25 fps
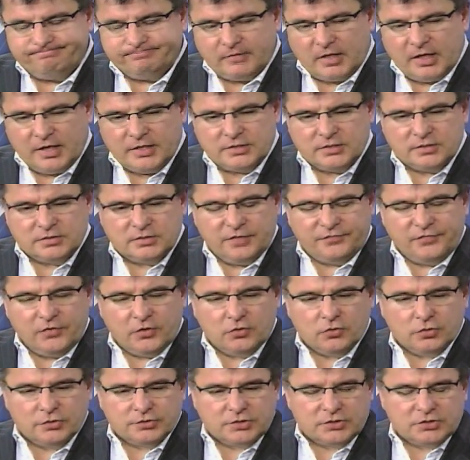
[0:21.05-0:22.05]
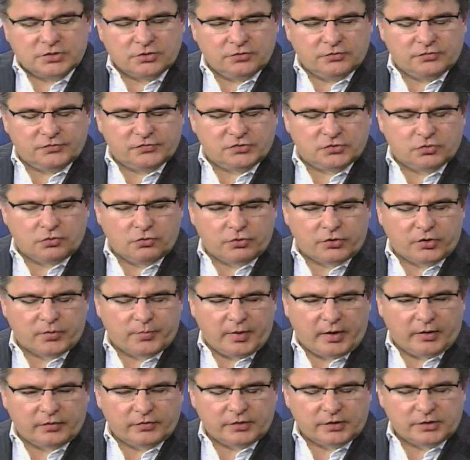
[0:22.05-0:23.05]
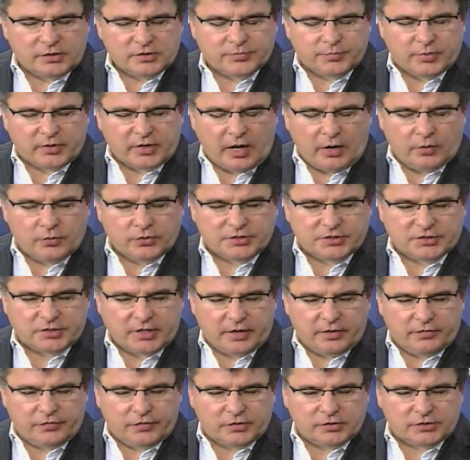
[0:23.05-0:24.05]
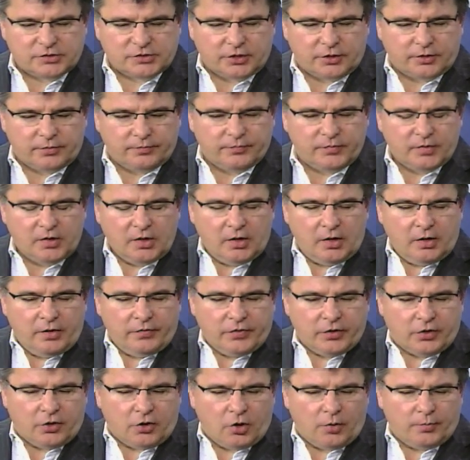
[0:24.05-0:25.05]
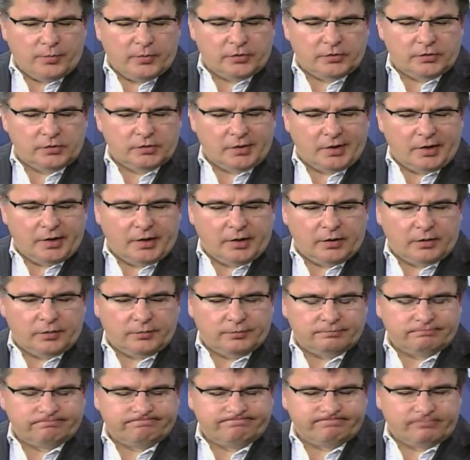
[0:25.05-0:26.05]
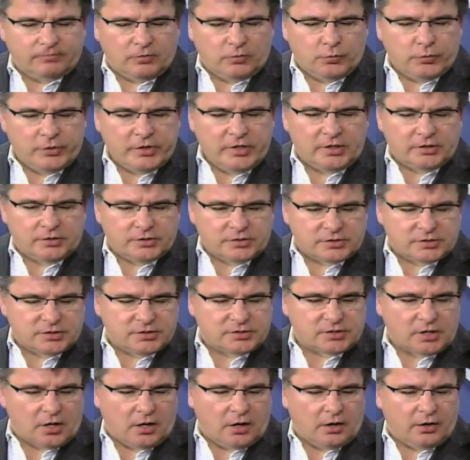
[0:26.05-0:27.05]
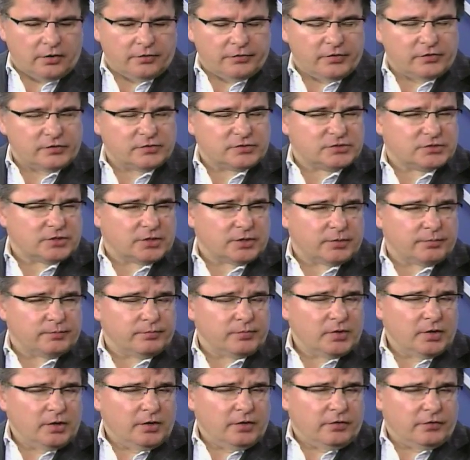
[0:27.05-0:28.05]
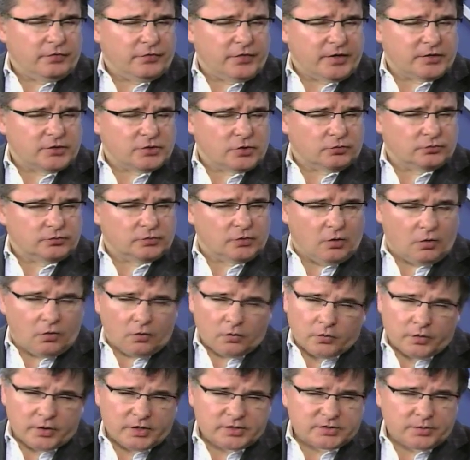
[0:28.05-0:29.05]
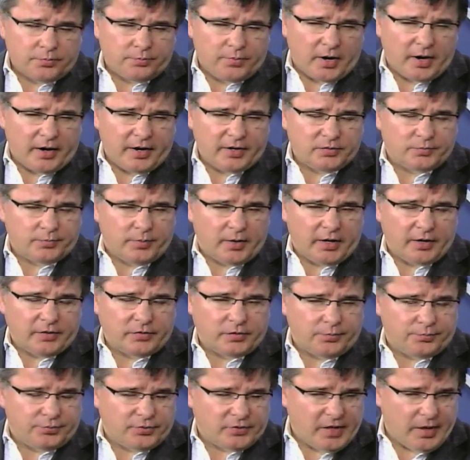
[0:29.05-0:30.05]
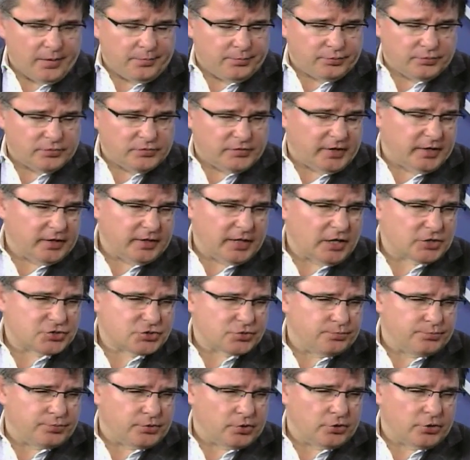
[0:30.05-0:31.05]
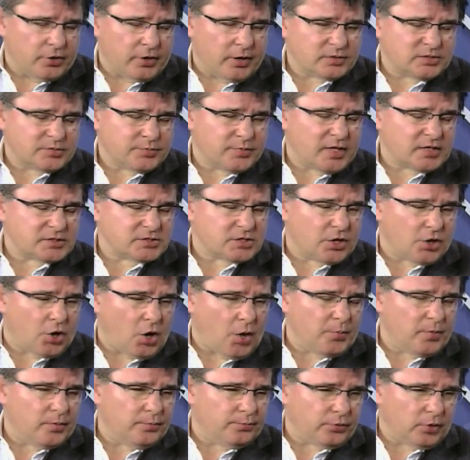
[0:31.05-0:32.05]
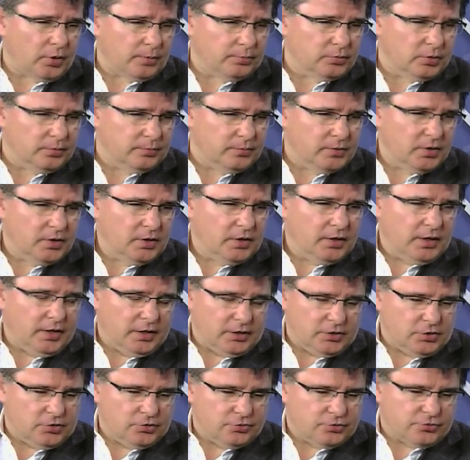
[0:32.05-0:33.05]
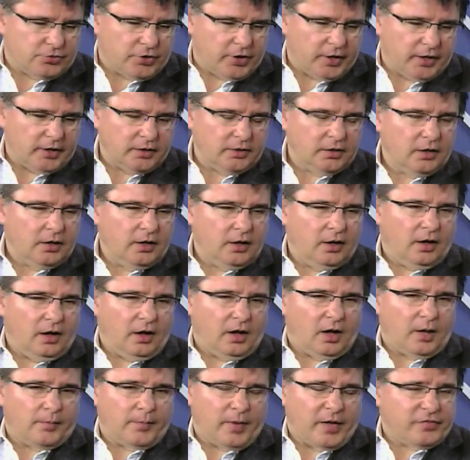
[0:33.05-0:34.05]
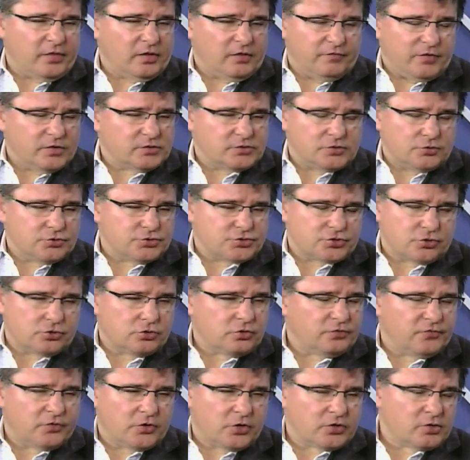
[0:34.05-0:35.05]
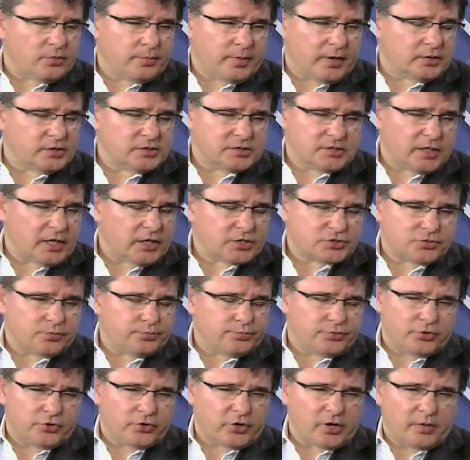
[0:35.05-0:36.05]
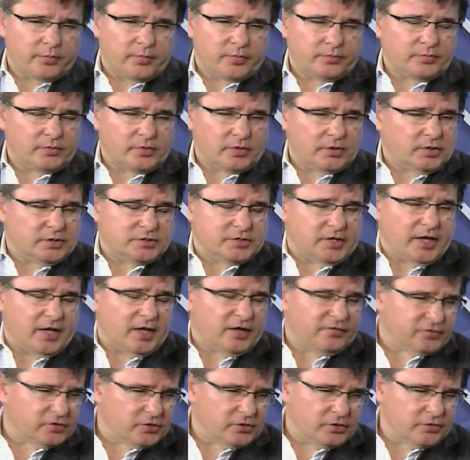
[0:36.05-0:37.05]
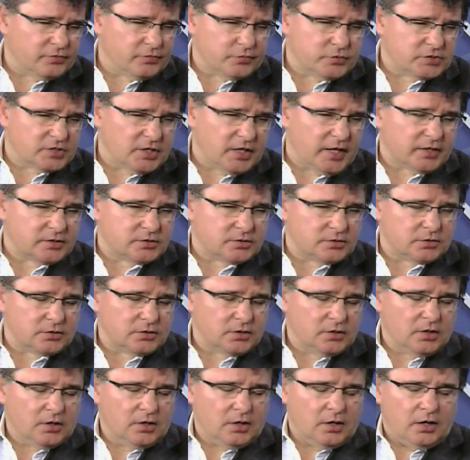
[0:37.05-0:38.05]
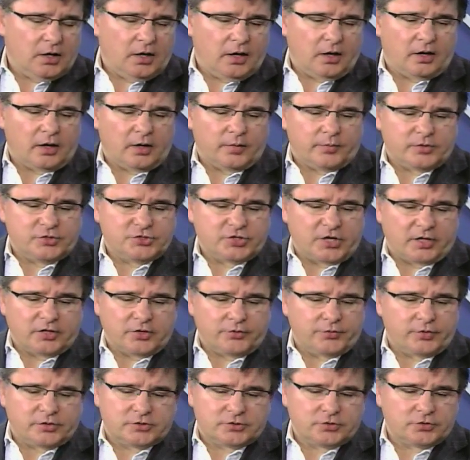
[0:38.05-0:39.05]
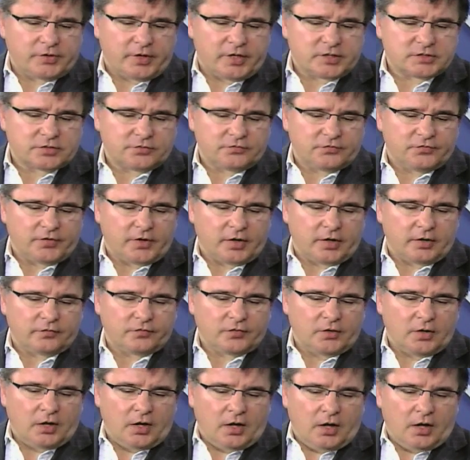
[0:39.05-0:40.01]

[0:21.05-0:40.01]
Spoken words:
it's difficult to sort of talk about these, but I would say that the common weaknesses are that they don't always abide by their election programs, but that's a common problem in Ukraine. I think Viktor Yushchenko forgot about his election program a day after he was elected in January 2005.